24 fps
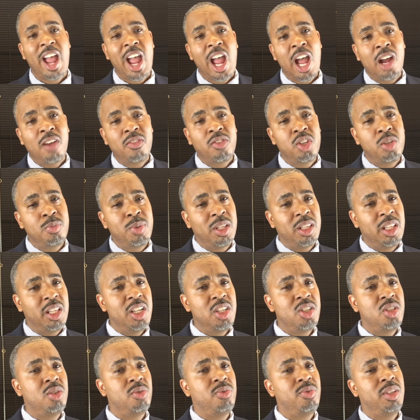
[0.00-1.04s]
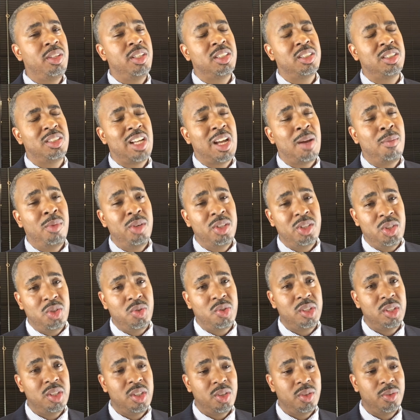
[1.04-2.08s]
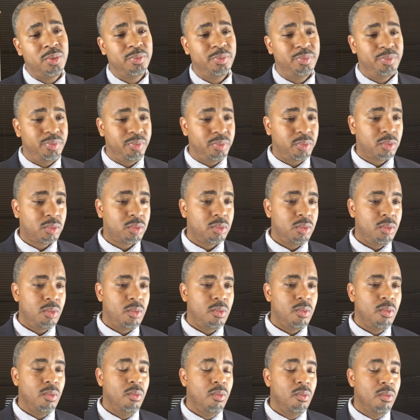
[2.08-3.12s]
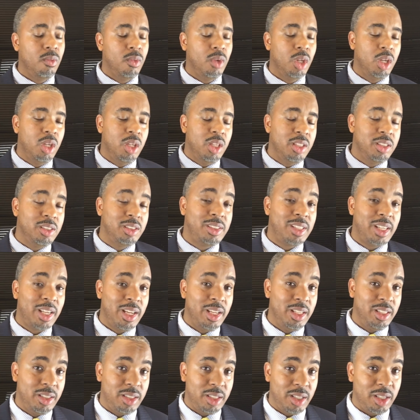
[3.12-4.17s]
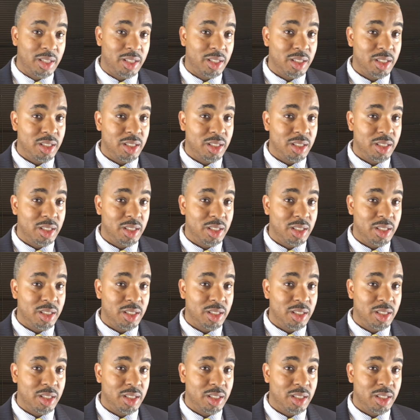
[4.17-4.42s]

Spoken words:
After you pay the issue fee, there's not much you can do. Second thing,